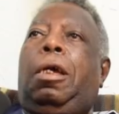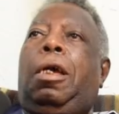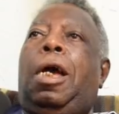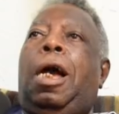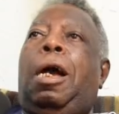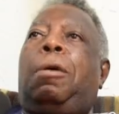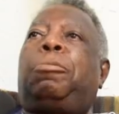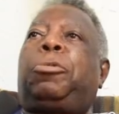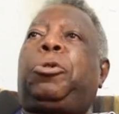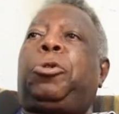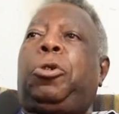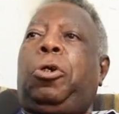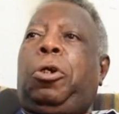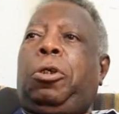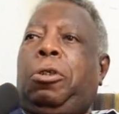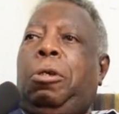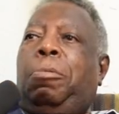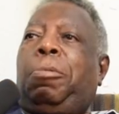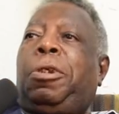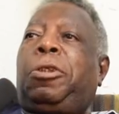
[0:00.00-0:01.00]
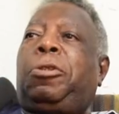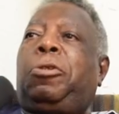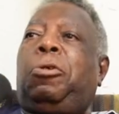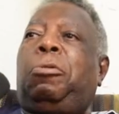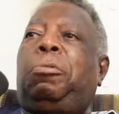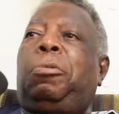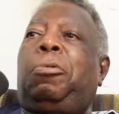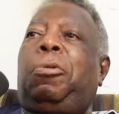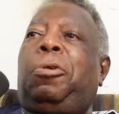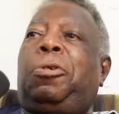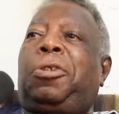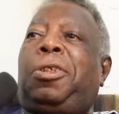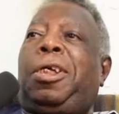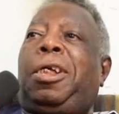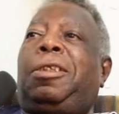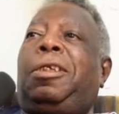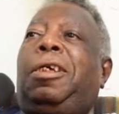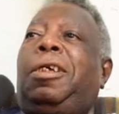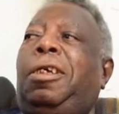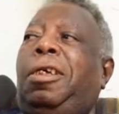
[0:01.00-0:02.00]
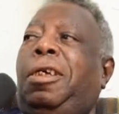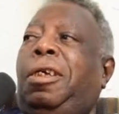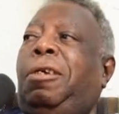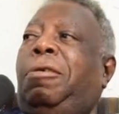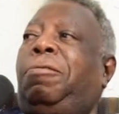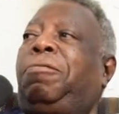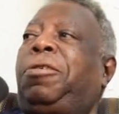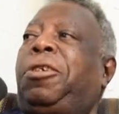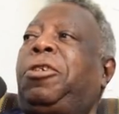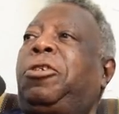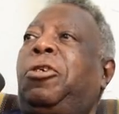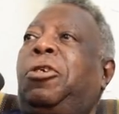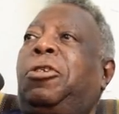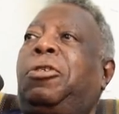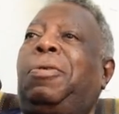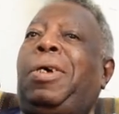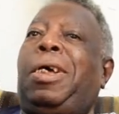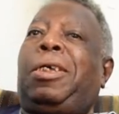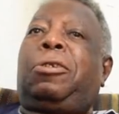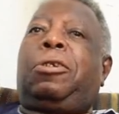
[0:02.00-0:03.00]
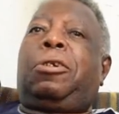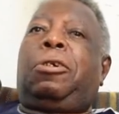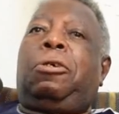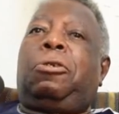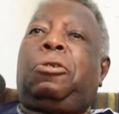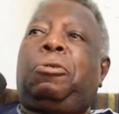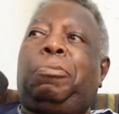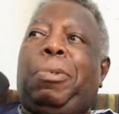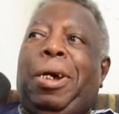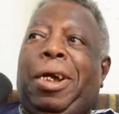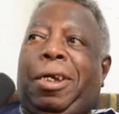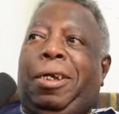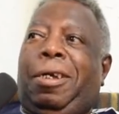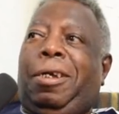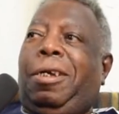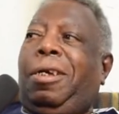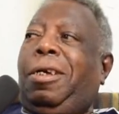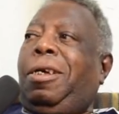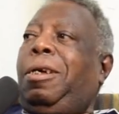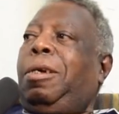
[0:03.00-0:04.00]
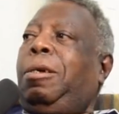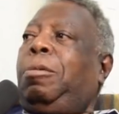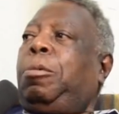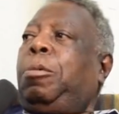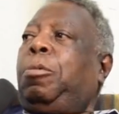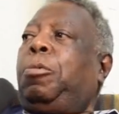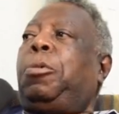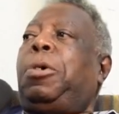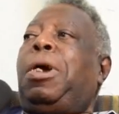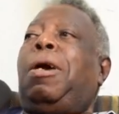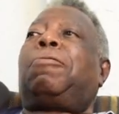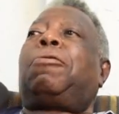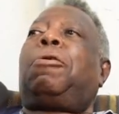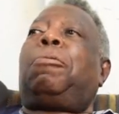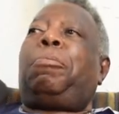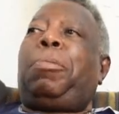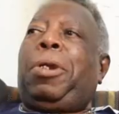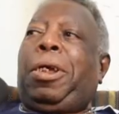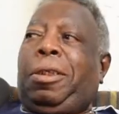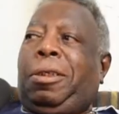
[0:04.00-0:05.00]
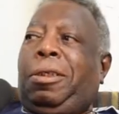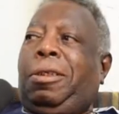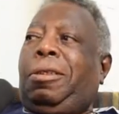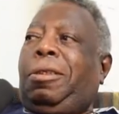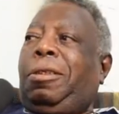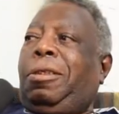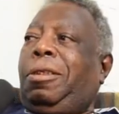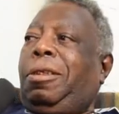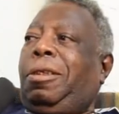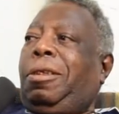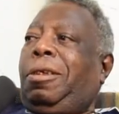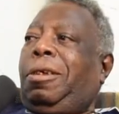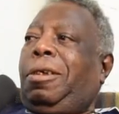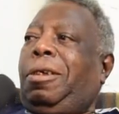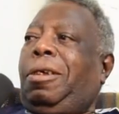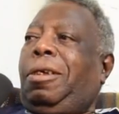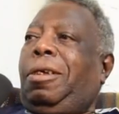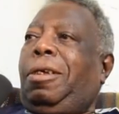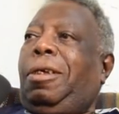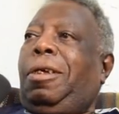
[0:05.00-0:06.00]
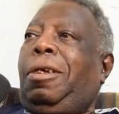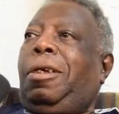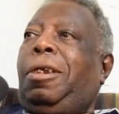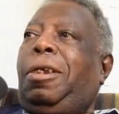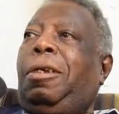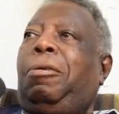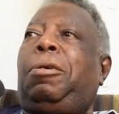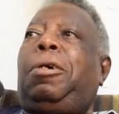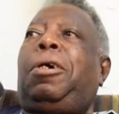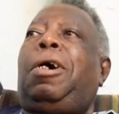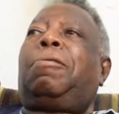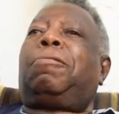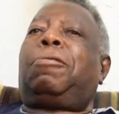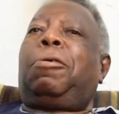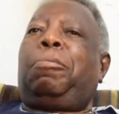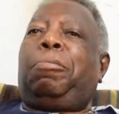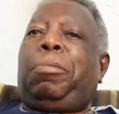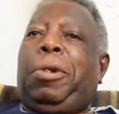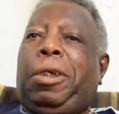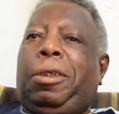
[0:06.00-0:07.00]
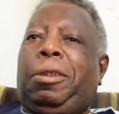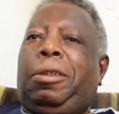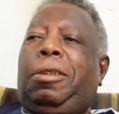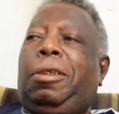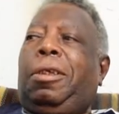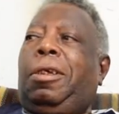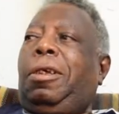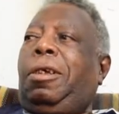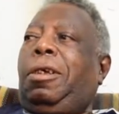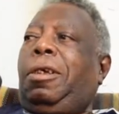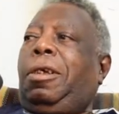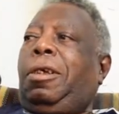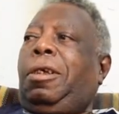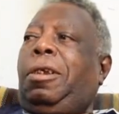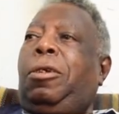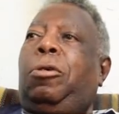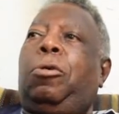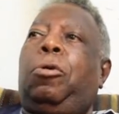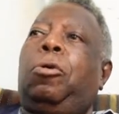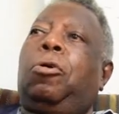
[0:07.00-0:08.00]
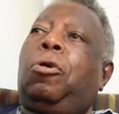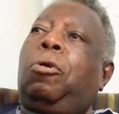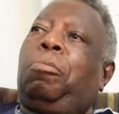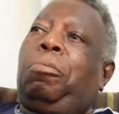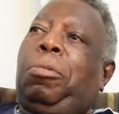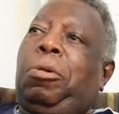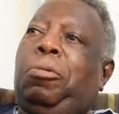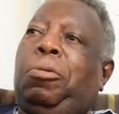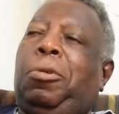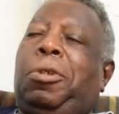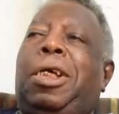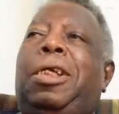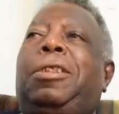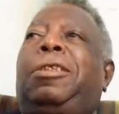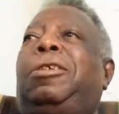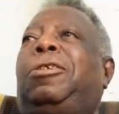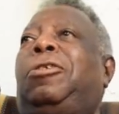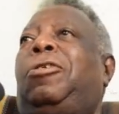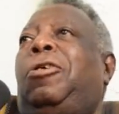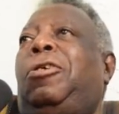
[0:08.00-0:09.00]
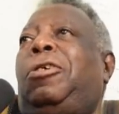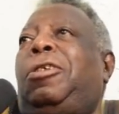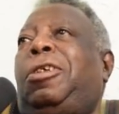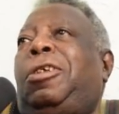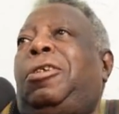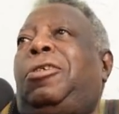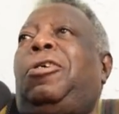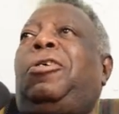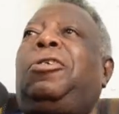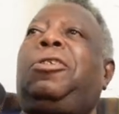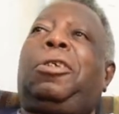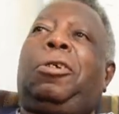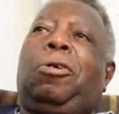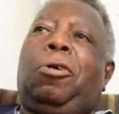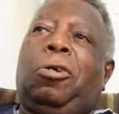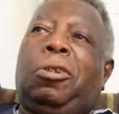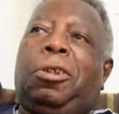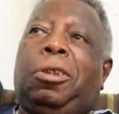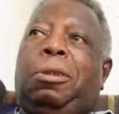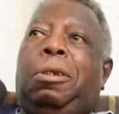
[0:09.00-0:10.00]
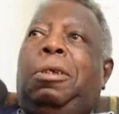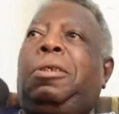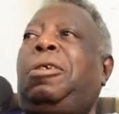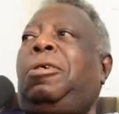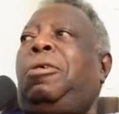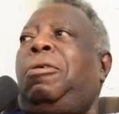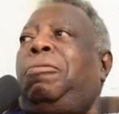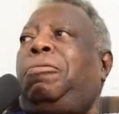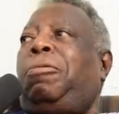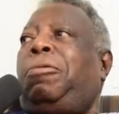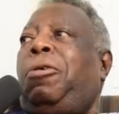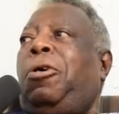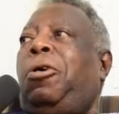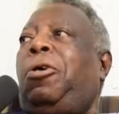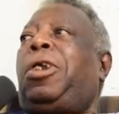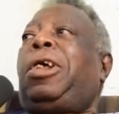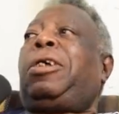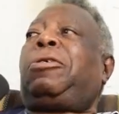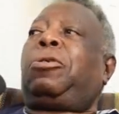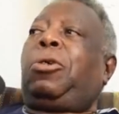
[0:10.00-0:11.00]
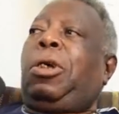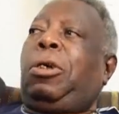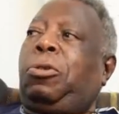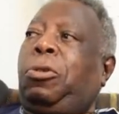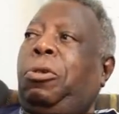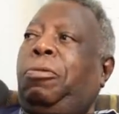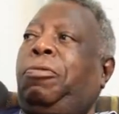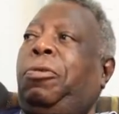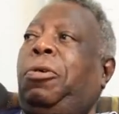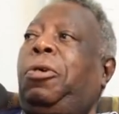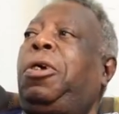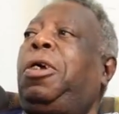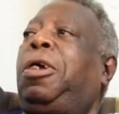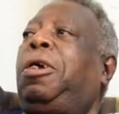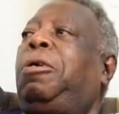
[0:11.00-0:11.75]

I'm sure somebody told me once that if Jesus Christ comes back, people will have complaints. They will have complaints. The whole complaint was that it's not because it's a son of God and so on and so forth.